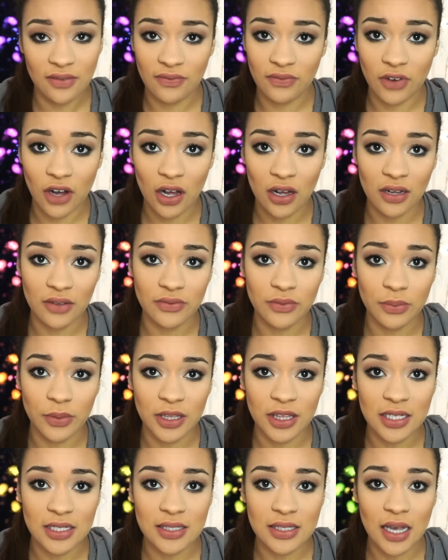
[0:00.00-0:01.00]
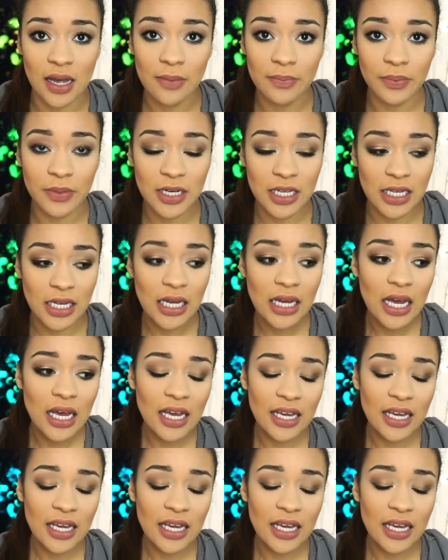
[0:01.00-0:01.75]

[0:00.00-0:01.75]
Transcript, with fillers: involved with this company.